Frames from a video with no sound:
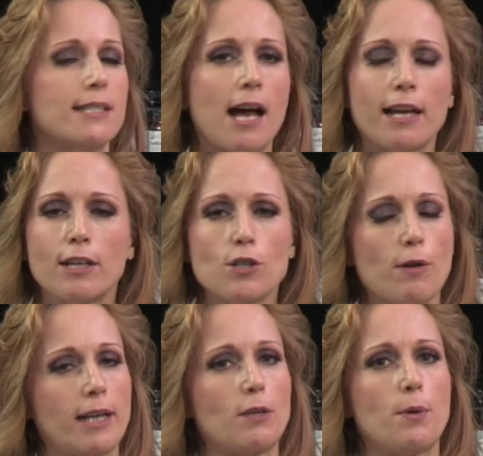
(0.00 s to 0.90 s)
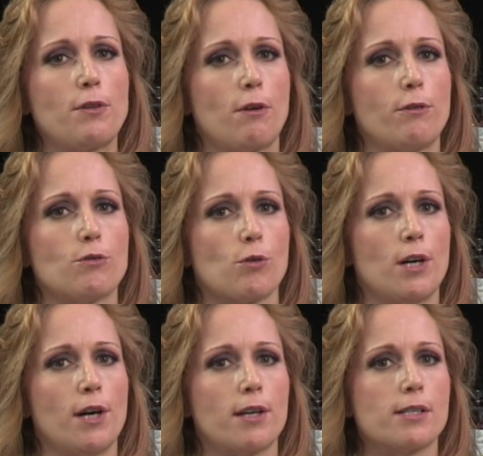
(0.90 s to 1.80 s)
not interacting with your other
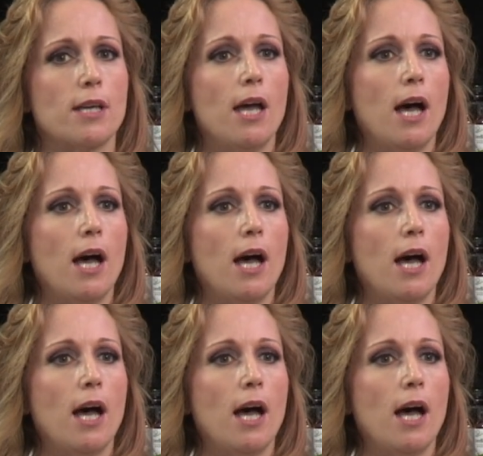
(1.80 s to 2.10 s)
drugs.